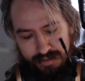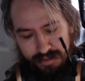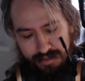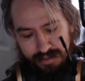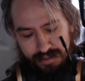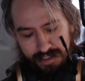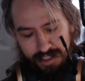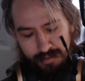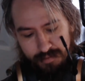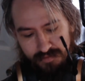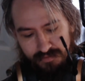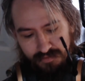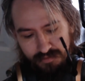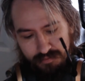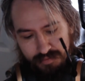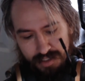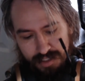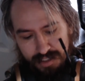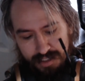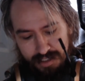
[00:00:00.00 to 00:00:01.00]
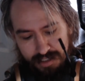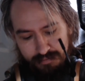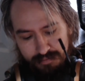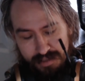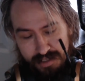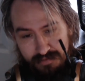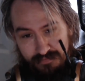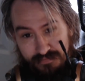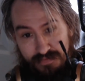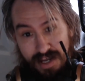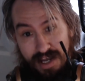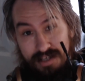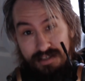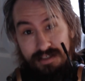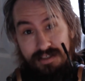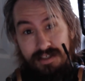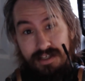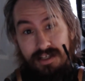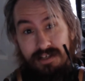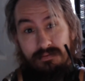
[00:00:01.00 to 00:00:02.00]
stems from me being
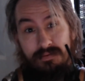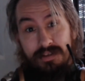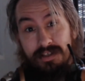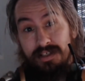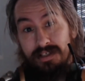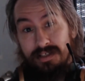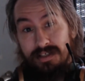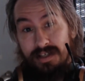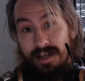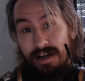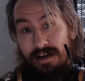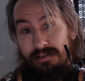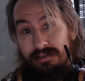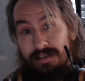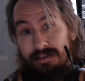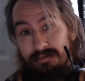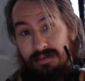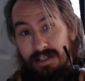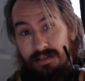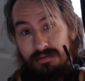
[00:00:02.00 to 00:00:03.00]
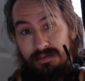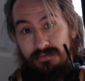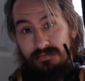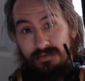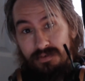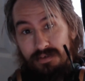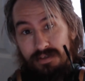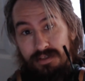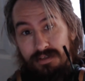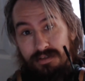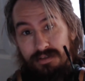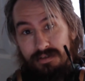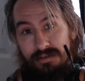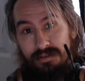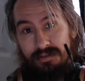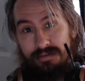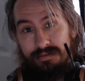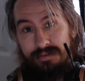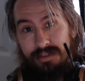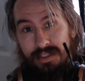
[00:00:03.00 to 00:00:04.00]
fascinated with an Atari when I was 4 years
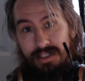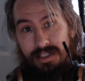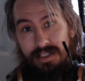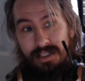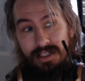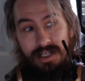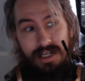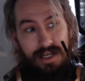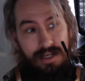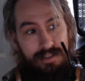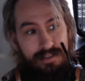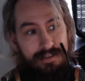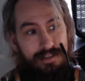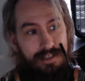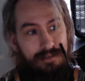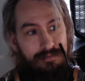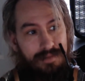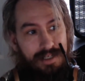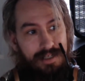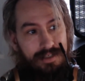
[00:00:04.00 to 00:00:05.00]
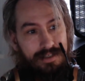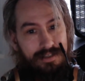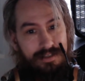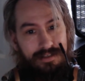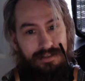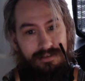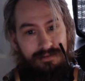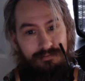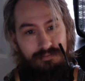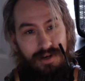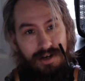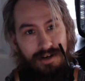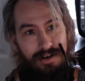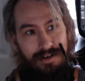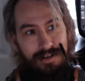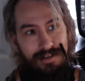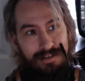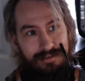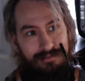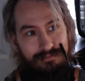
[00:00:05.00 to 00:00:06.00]
old. How did they make,
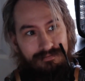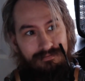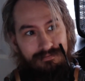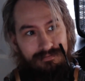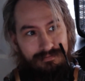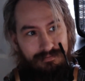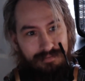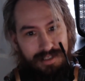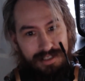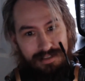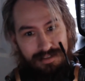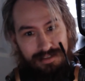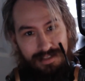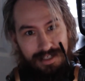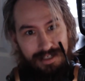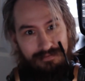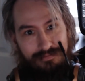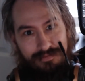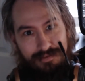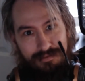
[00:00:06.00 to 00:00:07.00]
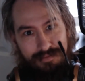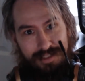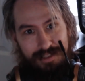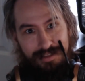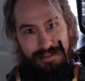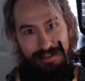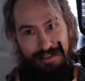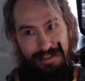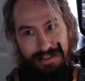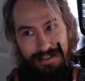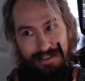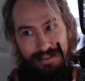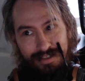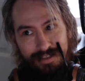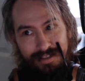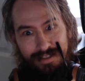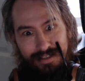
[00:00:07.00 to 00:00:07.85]
Pong ping a light from here to there?